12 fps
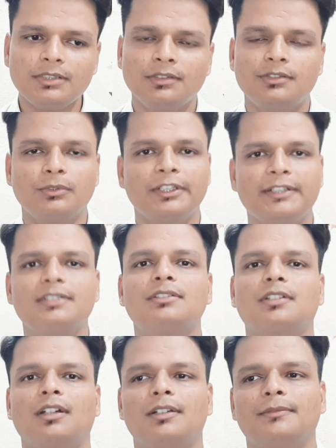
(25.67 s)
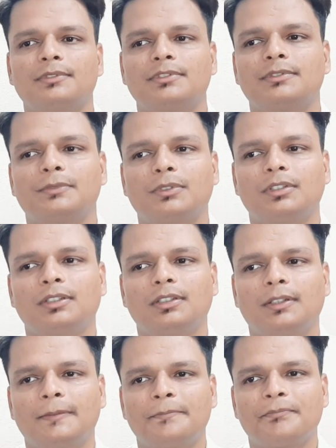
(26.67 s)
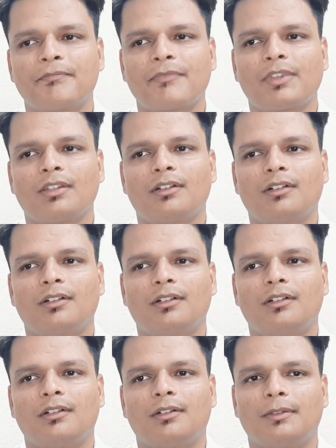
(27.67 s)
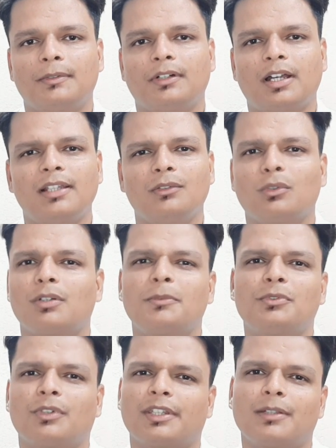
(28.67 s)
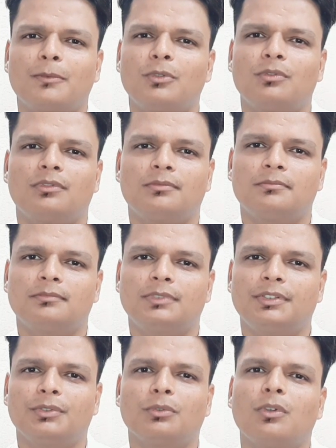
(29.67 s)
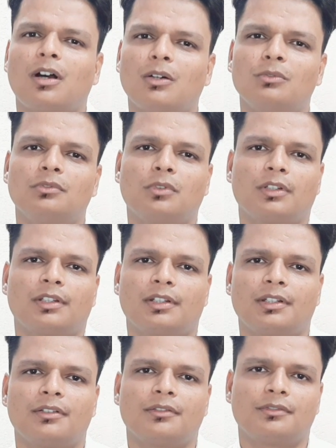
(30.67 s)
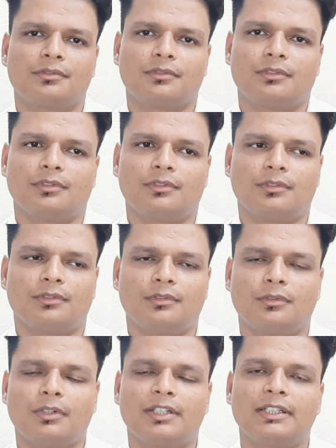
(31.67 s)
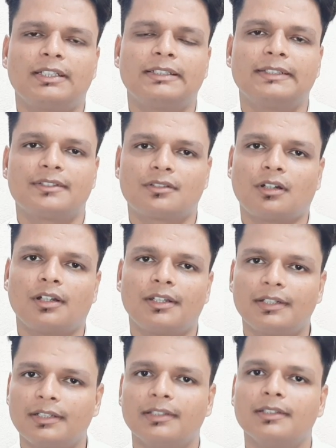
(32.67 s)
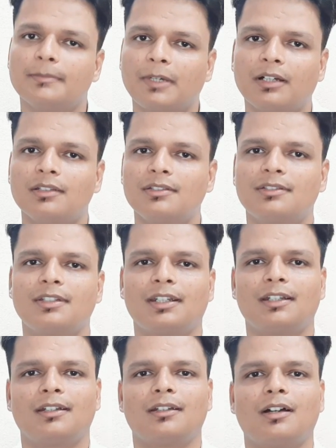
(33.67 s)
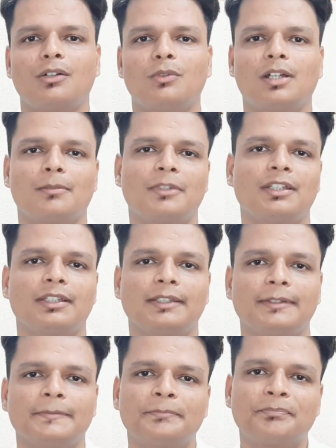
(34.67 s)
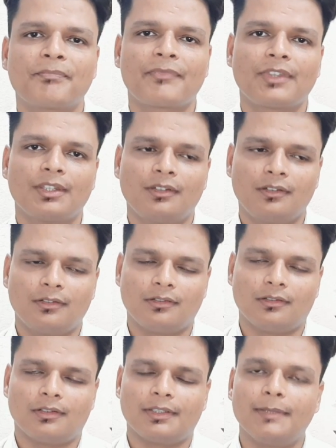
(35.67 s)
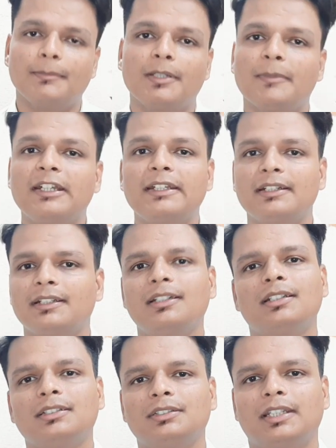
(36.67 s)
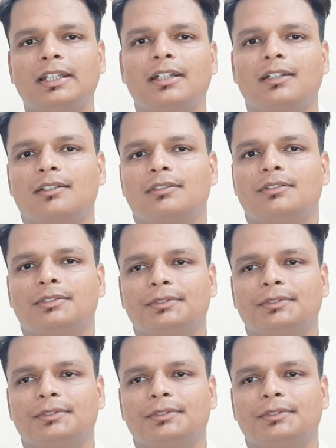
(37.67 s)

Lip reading: So let us start. First of all, I'll not be talking about how concurrent audit started in the past and how RBI implemented it, and